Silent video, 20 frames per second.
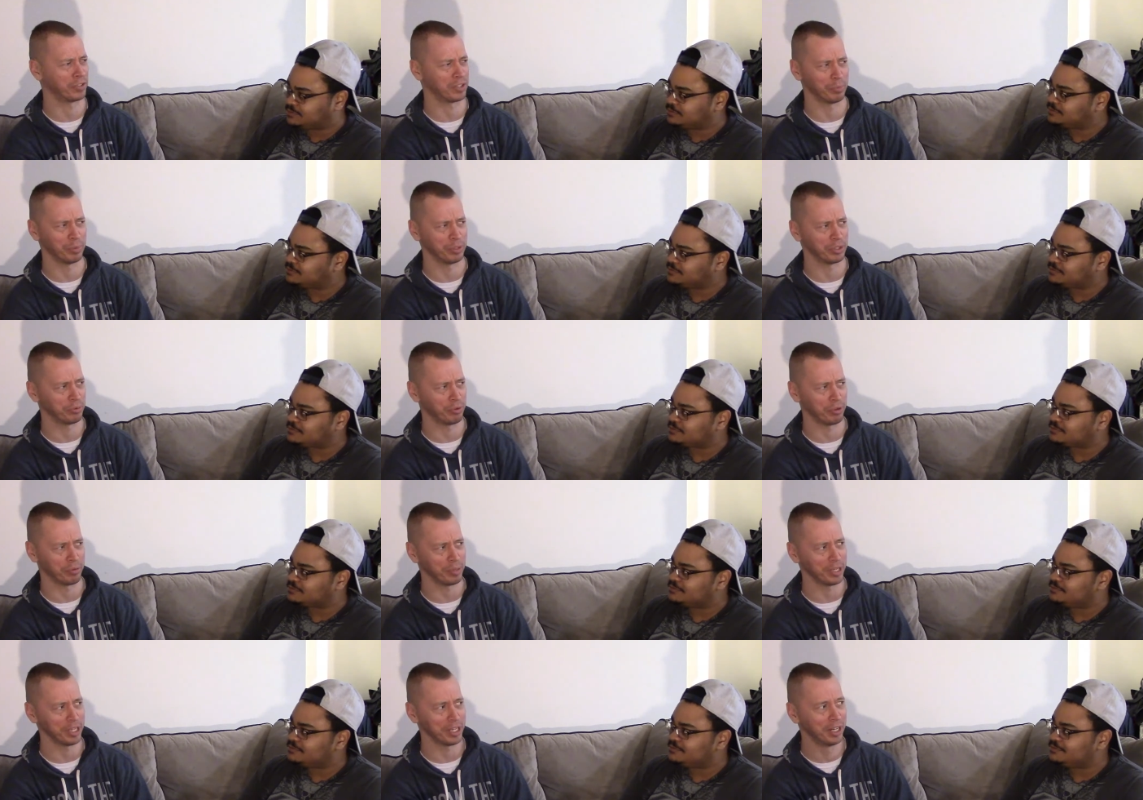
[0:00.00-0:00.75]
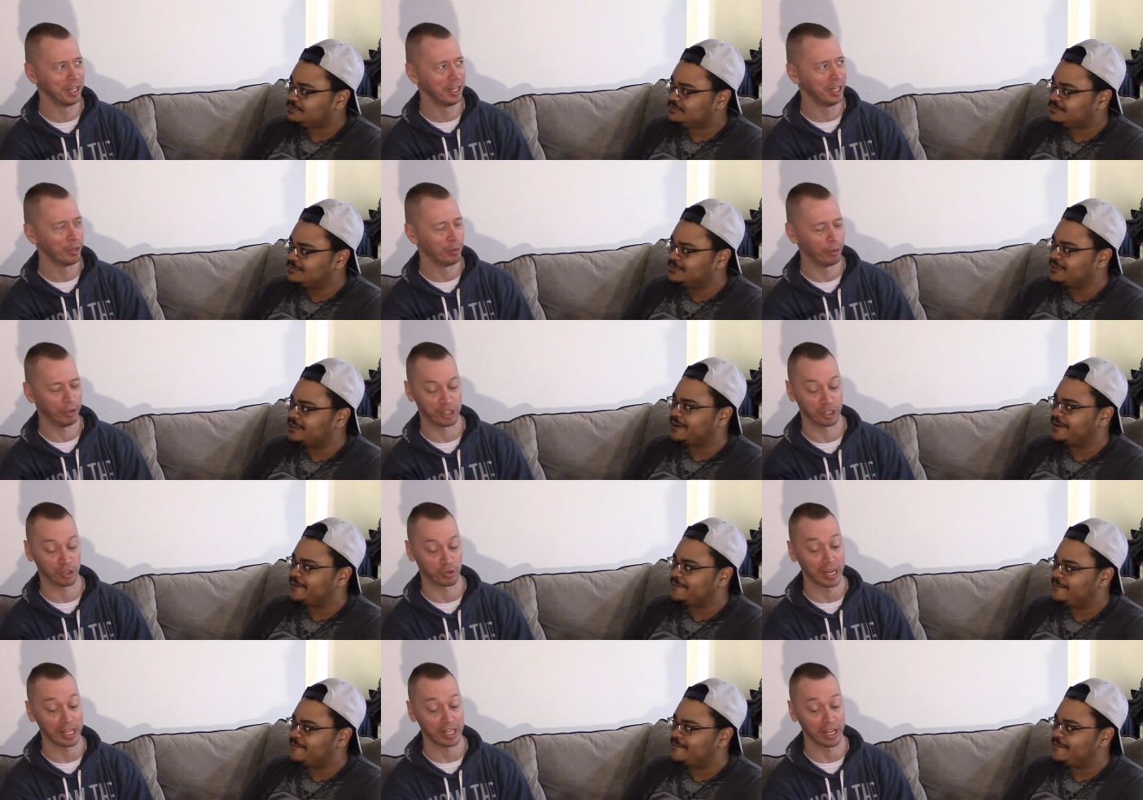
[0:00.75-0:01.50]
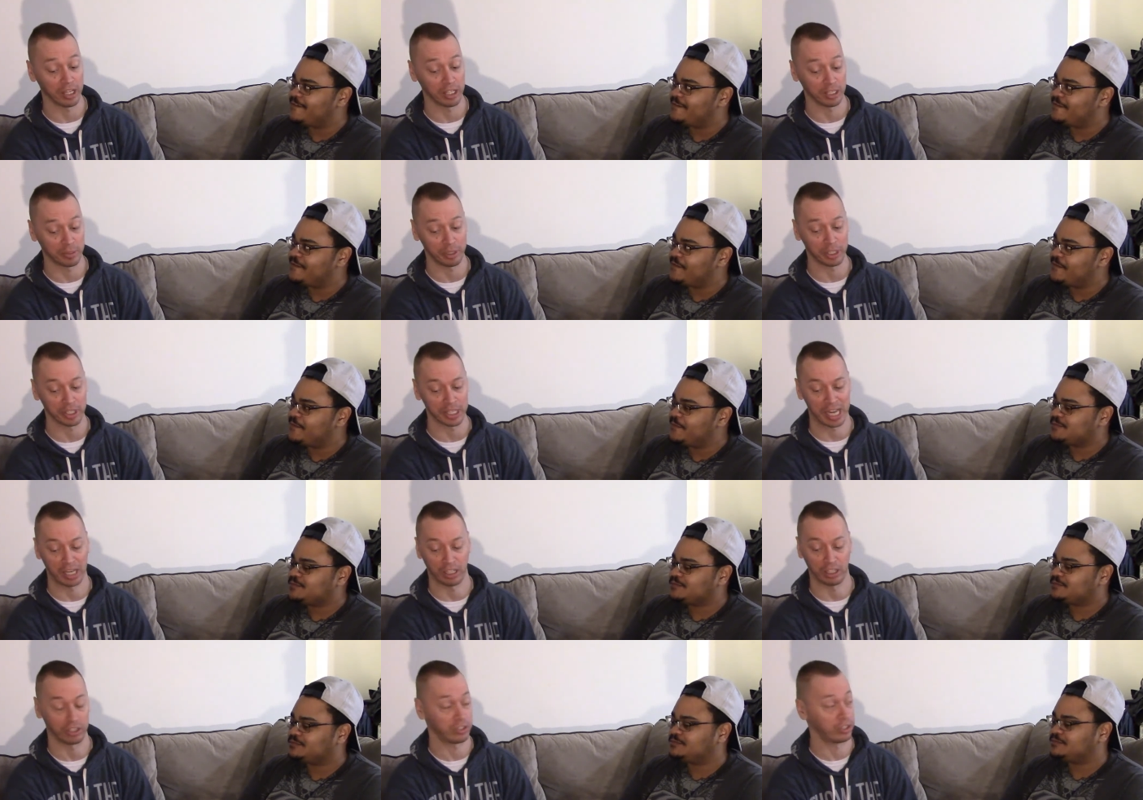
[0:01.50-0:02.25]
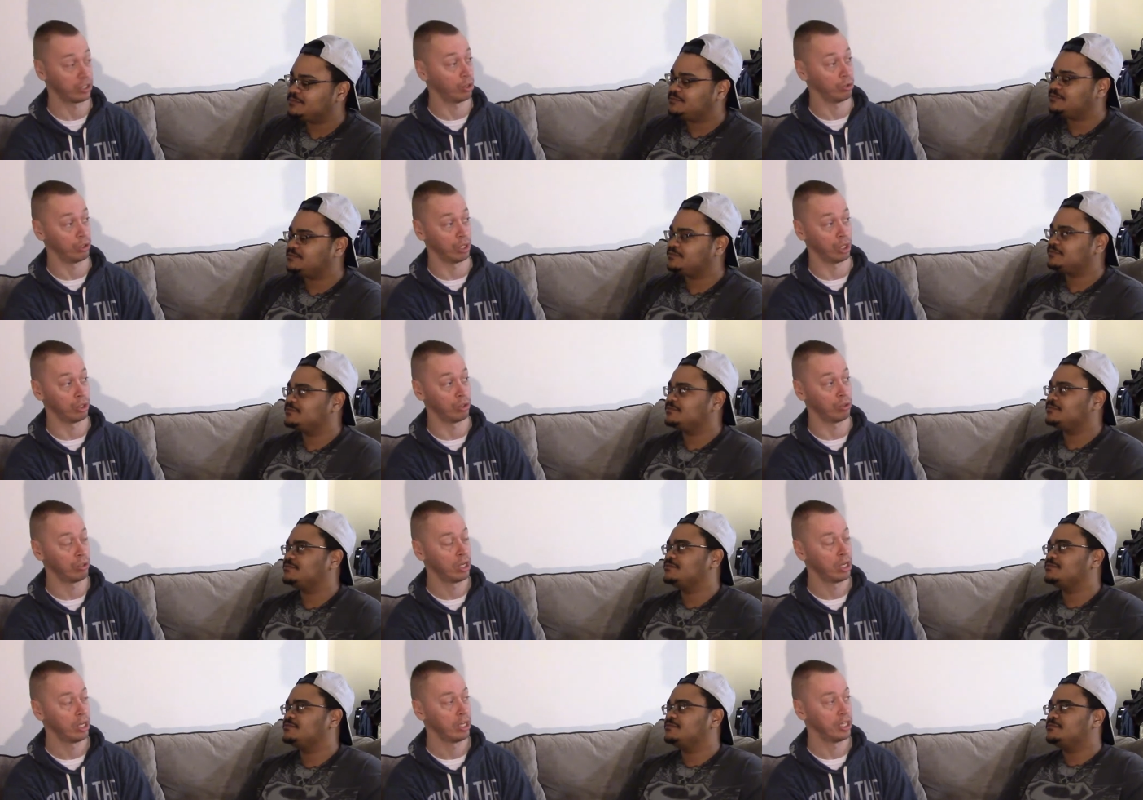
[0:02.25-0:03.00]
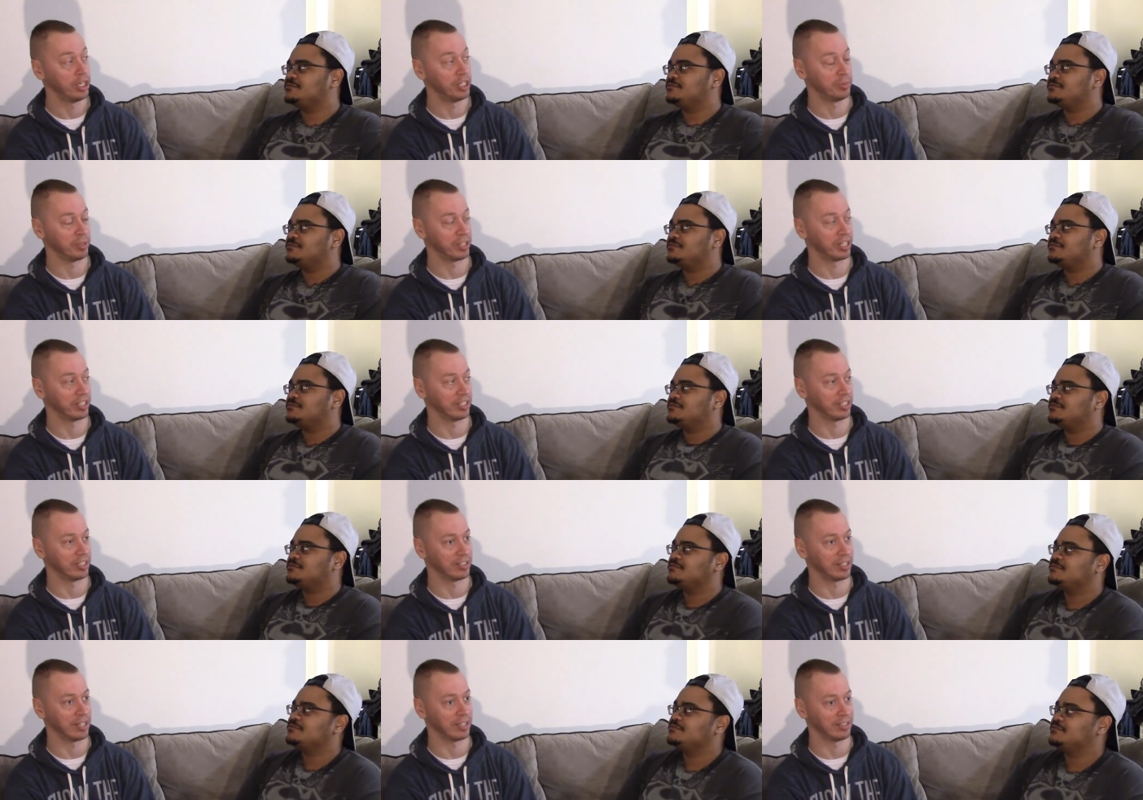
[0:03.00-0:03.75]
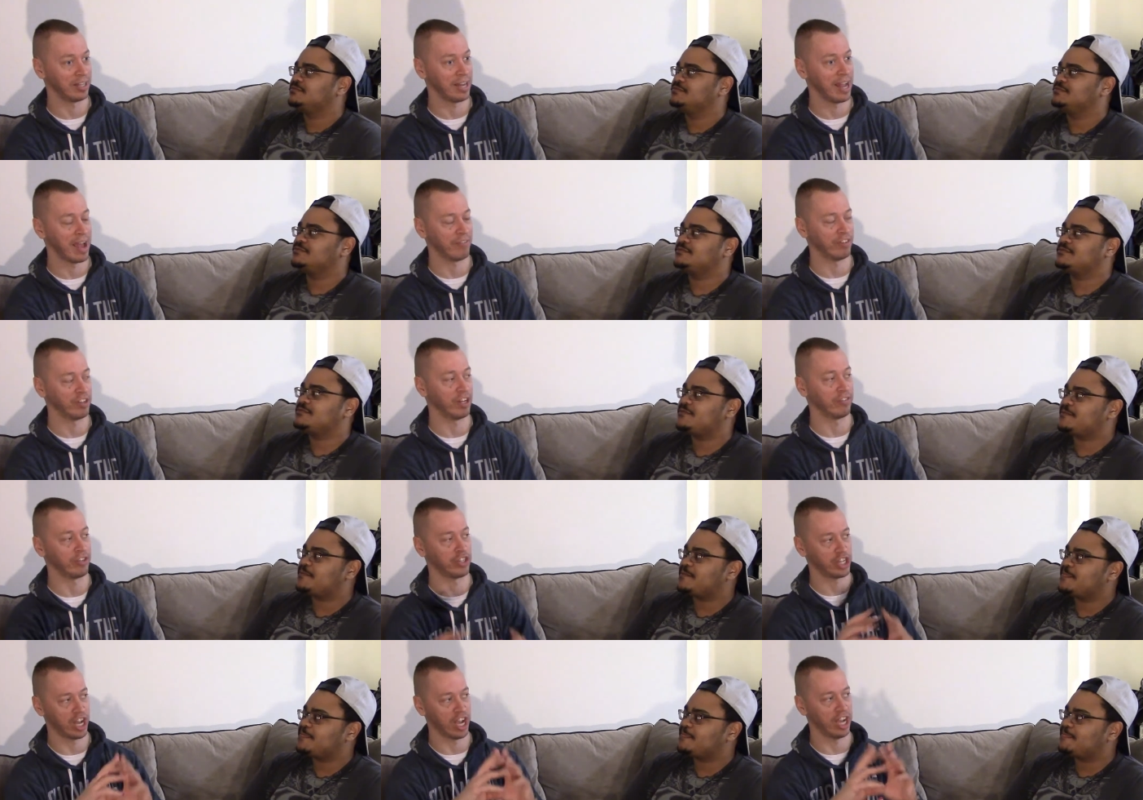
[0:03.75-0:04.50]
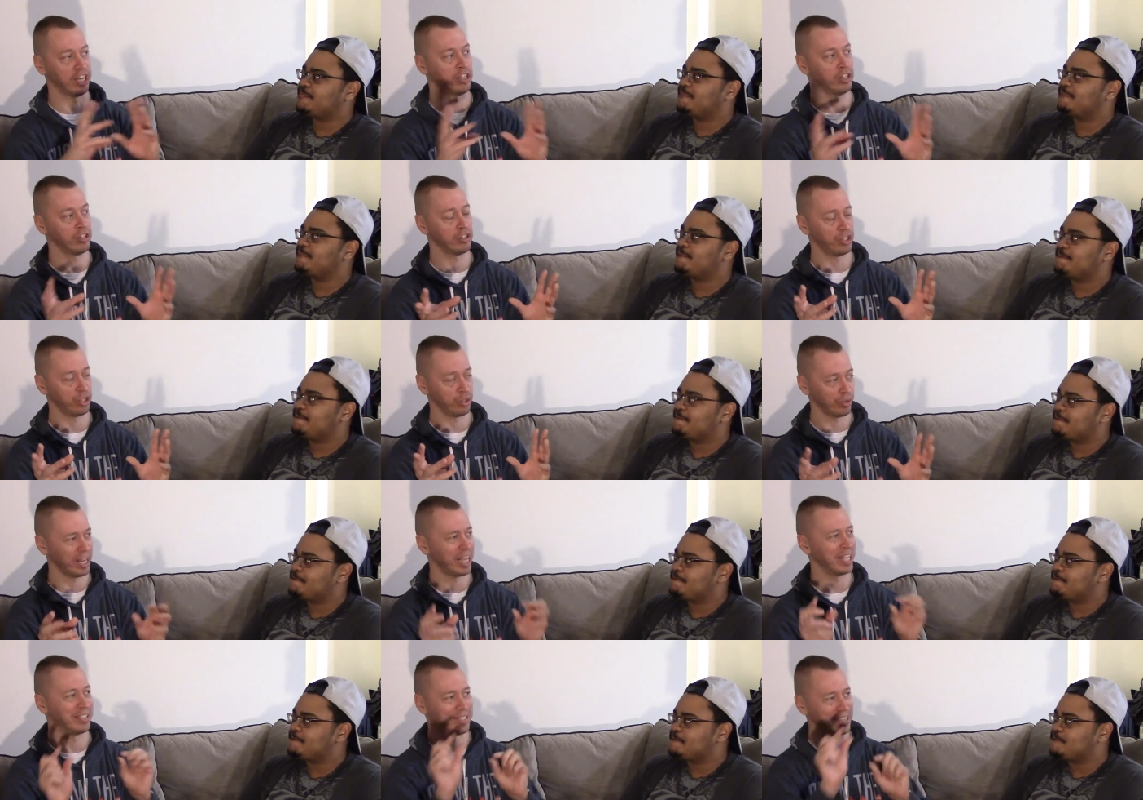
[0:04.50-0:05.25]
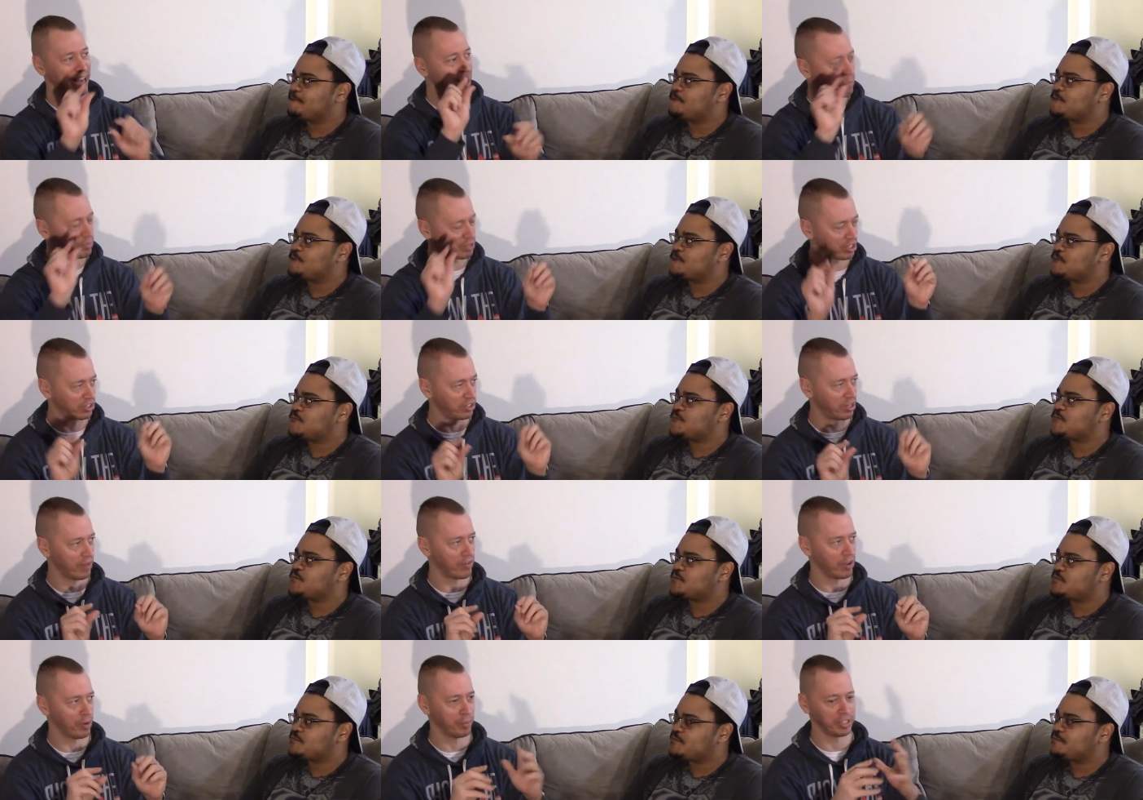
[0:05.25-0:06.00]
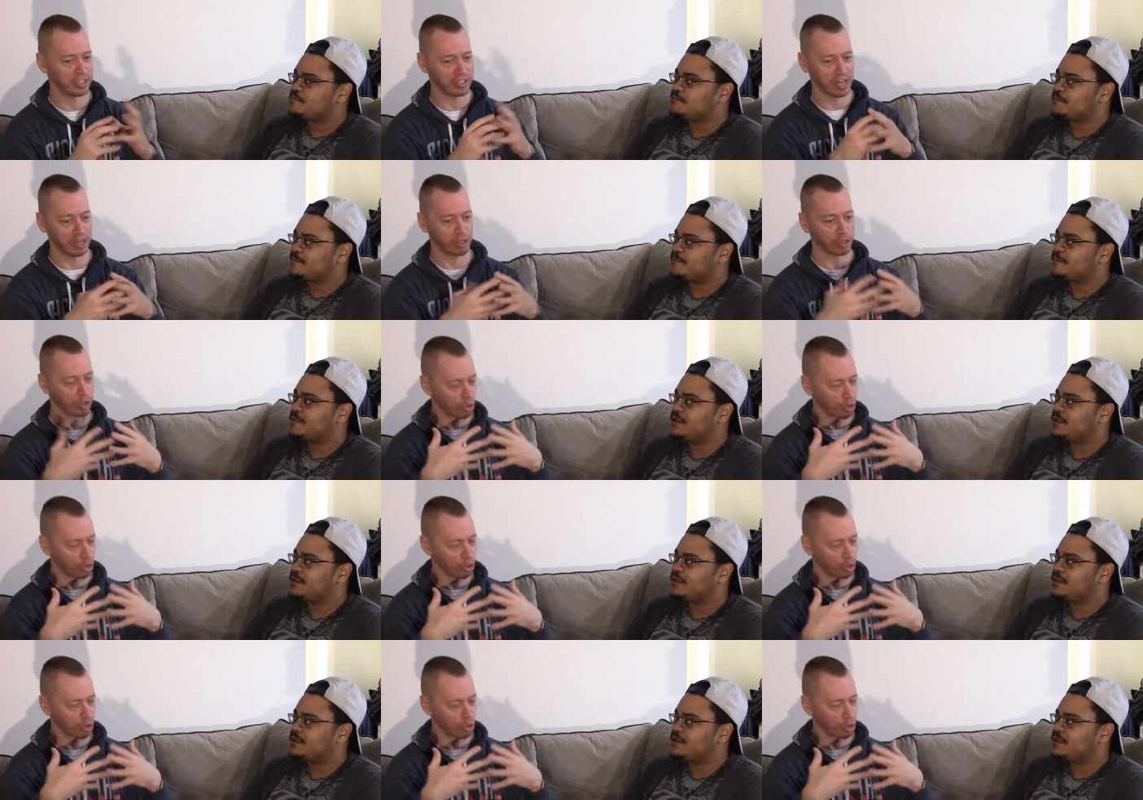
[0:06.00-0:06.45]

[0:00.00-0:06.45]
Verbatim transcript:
Speaker 1: some reason with me, which is why the Undisputed title is so low, is because it doesn't have enough shine to it. It has diamonds and stuff on it, but it's not a